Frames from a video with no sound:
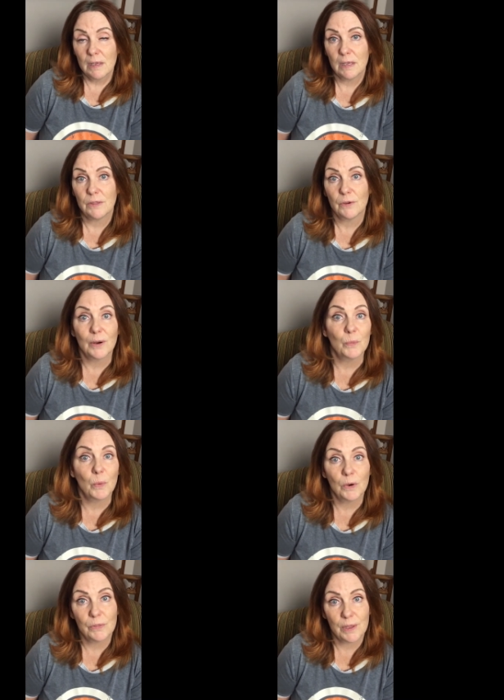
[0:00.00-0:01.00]
either
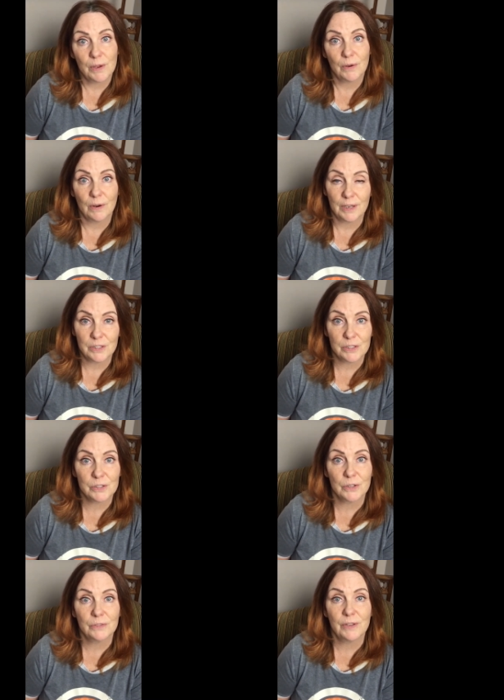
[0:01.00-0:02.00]
unworthy or
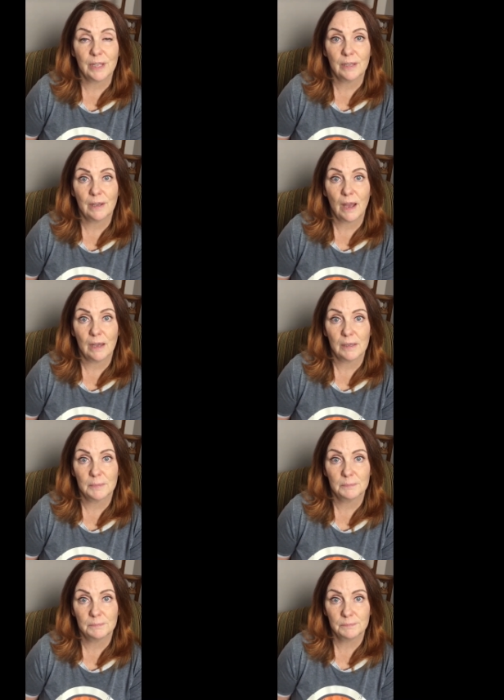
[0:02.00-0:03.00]
undeserving
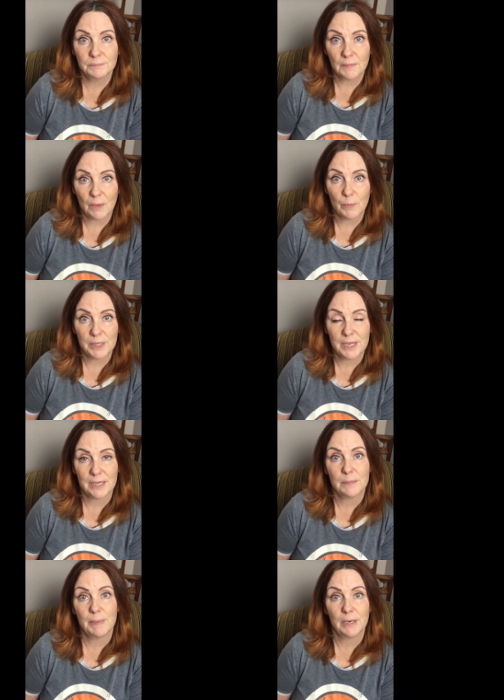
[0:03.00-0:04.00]
um, and we
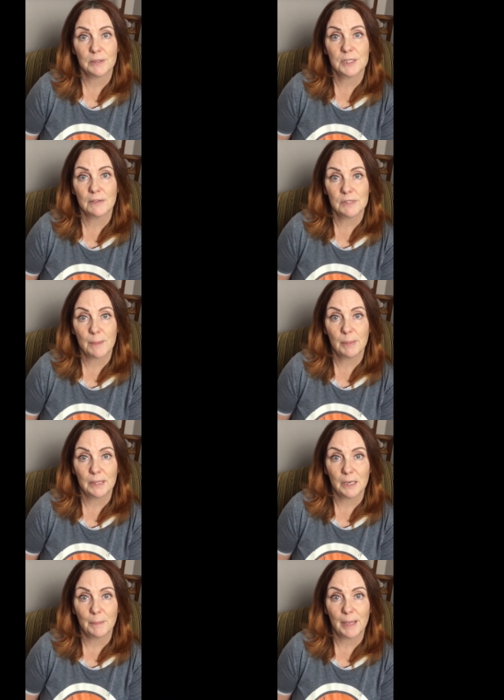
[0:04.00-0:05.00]
tend to beat ourselves up a
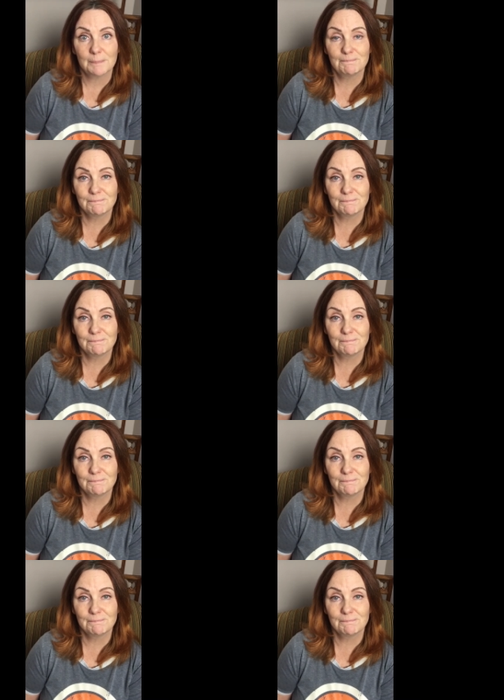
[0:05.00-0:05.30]
little bit